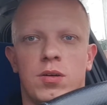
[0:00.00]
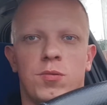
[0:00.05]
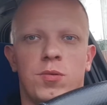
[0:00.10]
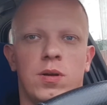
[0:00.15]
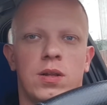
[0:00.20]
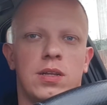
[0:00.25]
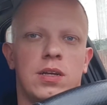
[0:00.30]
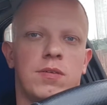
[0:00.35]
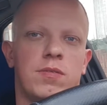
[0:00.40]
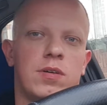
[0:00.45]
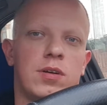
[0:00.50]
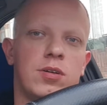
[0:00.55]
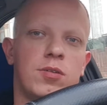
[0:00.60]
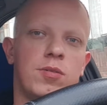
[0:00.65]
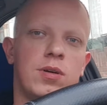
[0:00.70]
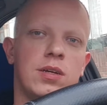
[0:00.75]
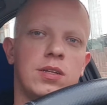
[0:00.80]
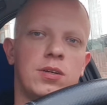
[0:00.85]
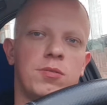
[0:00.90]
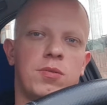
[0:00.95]
We'll never
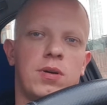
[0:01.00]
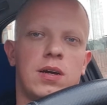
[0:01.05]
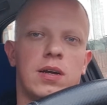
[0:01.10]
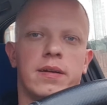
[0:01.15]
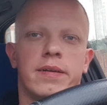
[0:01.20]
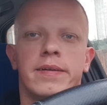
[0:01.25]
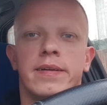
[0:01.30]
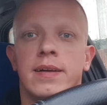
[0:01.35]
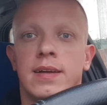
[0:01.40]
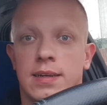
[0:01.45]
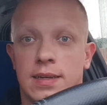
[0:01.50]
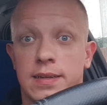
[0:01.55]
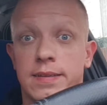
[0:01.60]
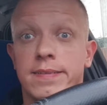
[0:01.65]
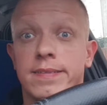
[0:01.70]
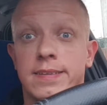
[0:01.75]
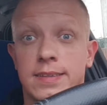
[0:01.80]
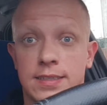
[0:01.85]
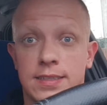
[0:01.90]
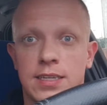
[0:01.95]
go anywhere.
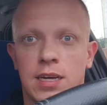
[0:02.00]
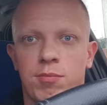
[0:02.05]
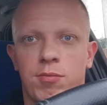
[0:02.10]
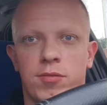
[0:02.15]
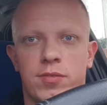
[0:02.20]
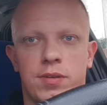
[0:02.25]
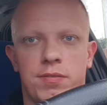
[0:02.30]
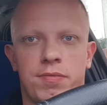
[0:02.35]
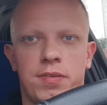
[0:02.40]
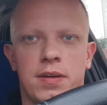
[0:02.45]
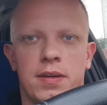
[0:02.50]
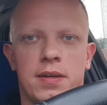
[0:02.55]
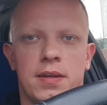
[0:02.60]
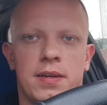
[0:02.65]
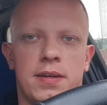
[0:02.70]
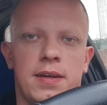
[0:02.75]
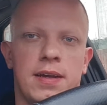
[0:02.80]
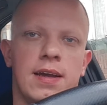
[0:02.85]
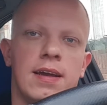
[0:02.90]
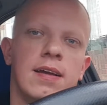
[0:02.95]
This type of the
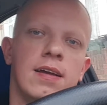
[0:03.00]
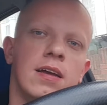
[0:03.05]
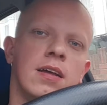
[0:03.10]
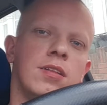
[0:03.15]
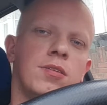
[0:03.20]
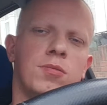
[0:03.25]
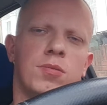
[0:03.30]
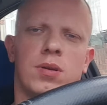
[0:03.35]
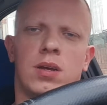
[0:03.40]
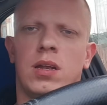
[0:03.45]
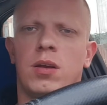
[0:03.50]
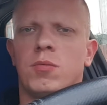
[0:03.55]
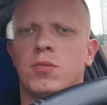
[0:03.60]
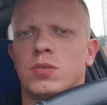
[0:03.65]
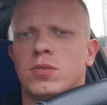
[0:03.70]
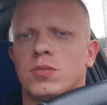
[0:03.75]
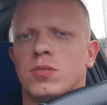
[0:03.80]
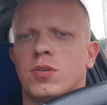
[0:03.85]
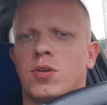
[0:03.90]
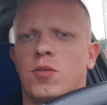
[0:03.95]
thinking. Yeah. Do you really
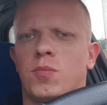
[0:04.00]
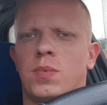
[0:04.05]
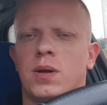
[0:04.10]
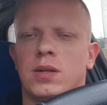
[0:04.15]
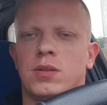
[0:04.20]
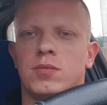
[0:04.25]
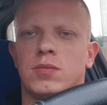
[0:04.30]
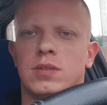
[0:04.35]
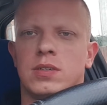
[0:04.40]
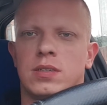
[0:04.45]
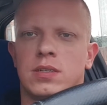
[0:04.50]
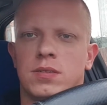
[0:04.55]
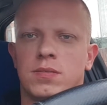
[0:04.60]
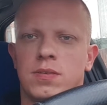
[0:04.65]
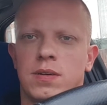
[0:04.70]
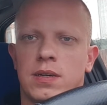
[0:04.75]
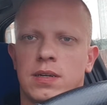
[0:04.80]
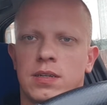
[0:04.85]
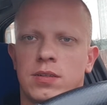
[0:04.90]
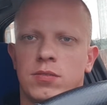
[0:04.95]
want to go back to this
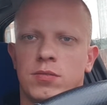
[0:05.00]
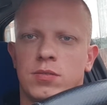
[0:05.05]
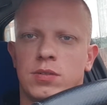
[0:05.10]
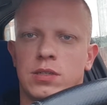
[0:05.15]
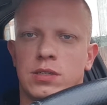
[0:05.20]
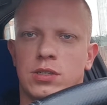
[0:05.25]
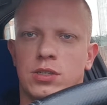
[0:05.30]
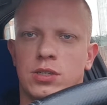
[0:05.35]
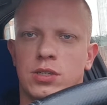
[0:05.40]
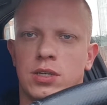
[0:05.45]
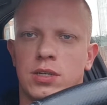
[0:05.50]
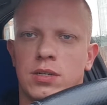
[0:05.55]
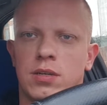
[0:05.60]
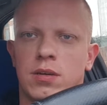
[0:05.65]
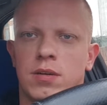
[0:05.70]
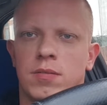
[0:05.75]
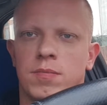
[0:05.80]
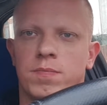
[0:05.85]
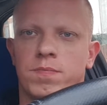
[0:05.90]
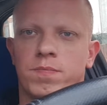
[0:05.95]
shit?